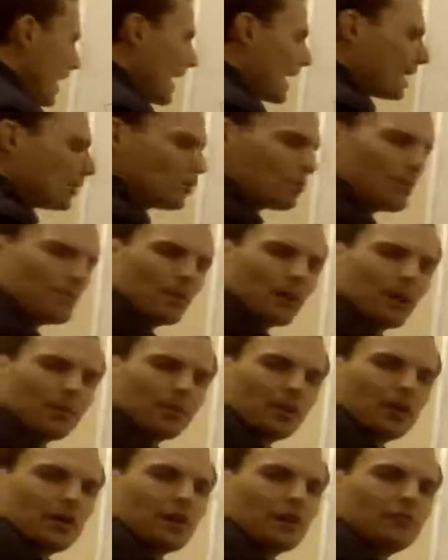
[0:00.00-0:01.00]
How do we
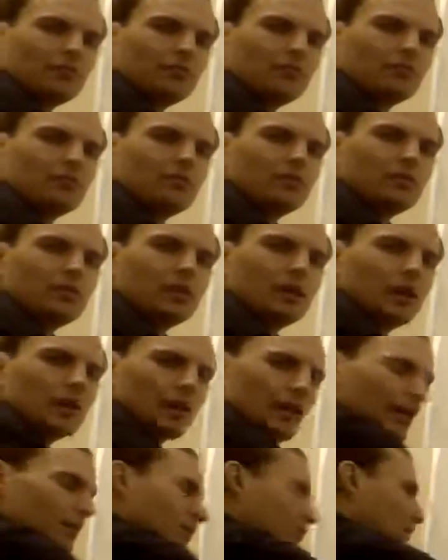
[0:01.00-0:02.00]
pop it off? All
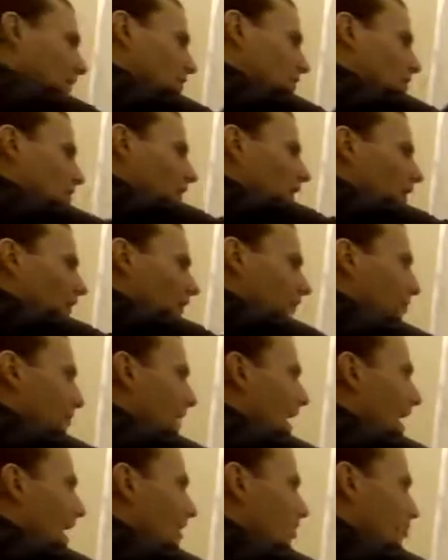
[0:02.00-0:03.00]
right, let's pause the
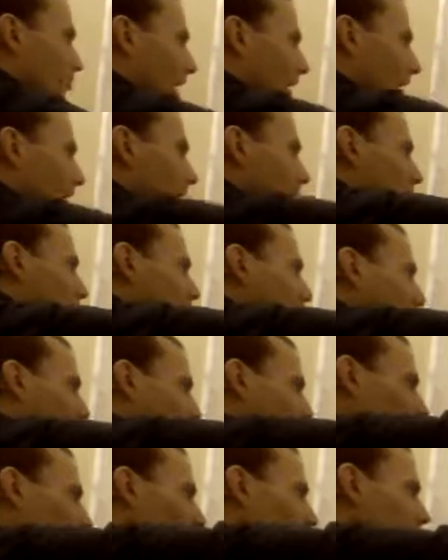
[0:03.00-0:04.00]
pathway.
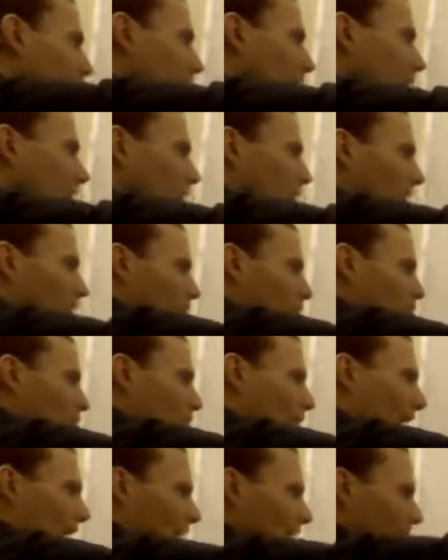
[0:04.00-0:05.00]
Linoleic down to
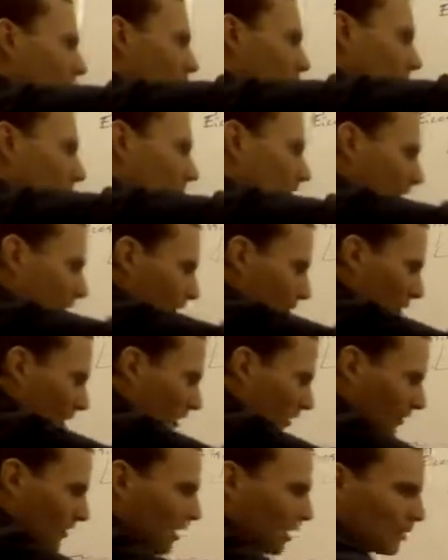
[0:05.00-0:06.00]
arachidonic, then we're
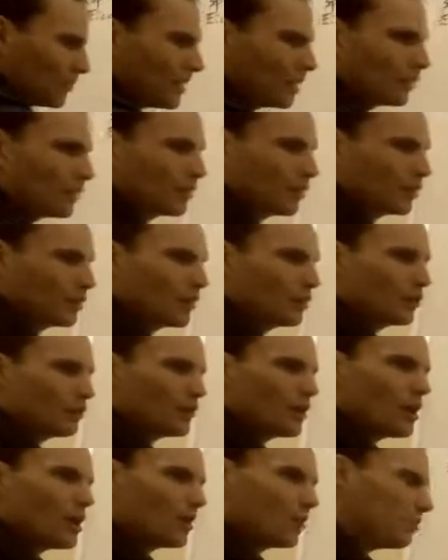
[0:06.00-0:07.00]
going to talk about where it
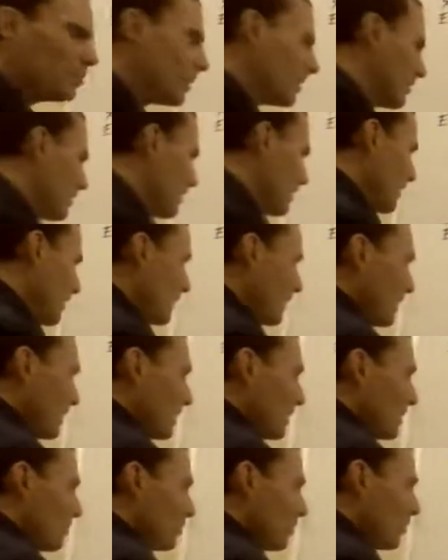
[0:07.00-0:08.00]
goes. But
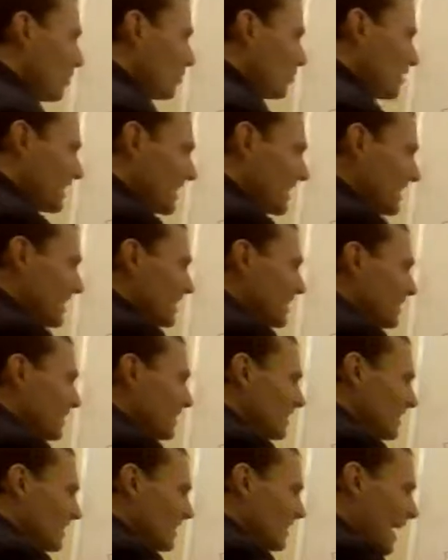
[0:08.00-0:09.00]
when we need
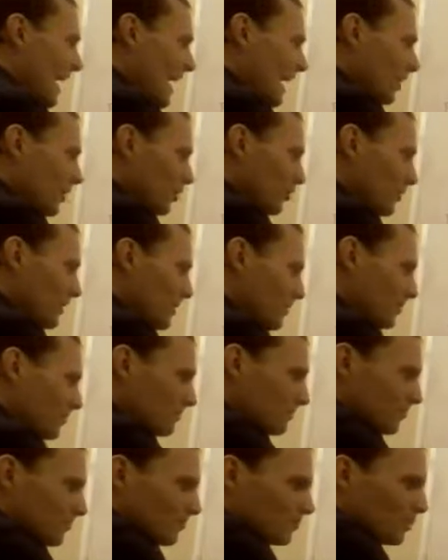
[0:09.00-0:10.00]
it, how do
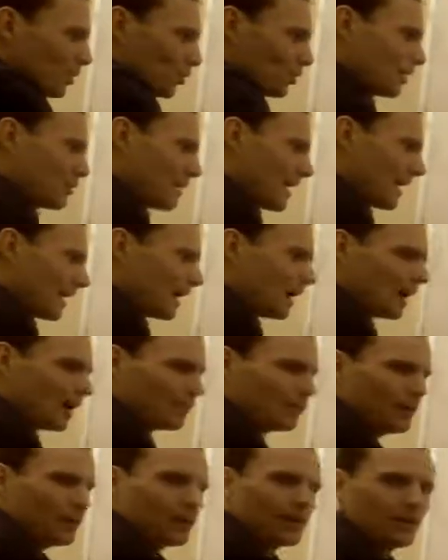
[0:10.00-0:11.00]
we pull it back
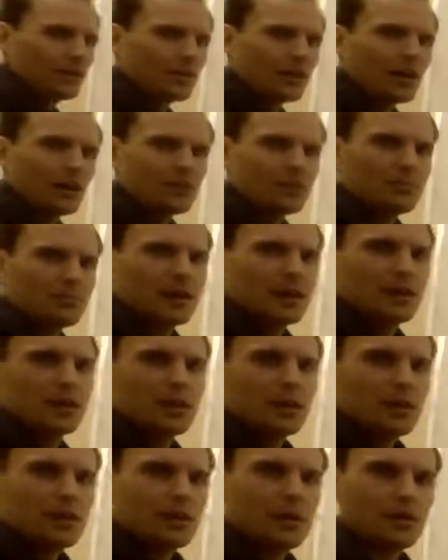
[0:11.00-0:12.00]
off? We already talked
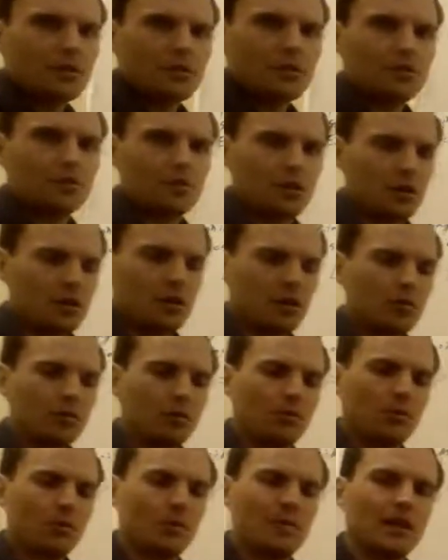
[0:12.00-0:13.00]
about in another video
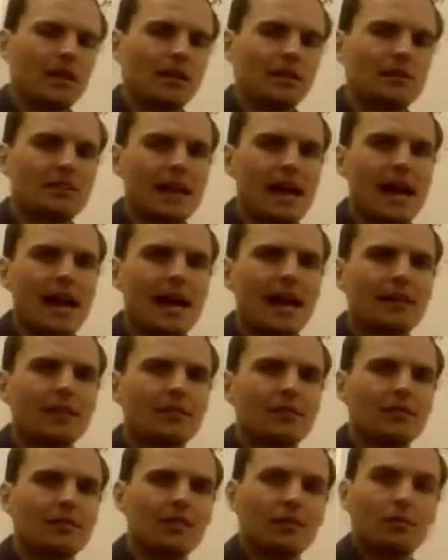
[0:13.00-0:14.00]
when we were making
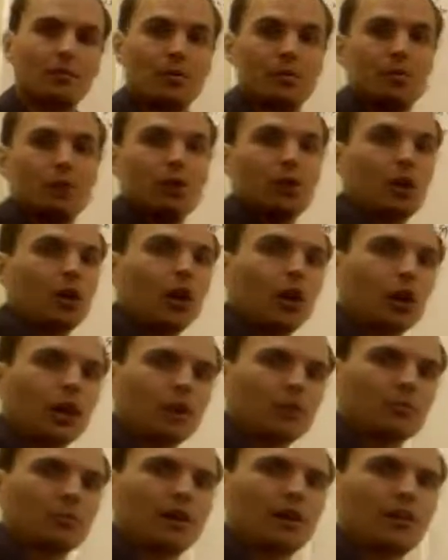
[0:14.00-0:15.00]
tags that we put it
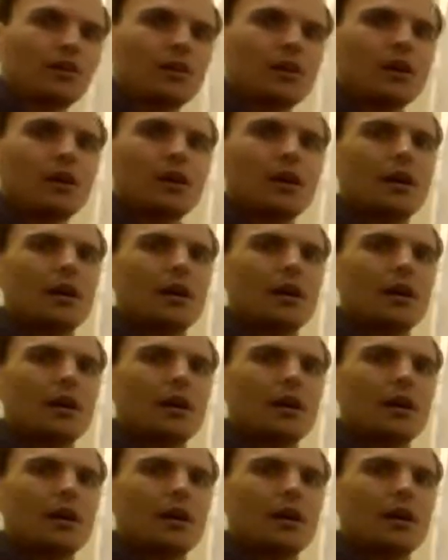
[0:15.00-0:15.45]
on with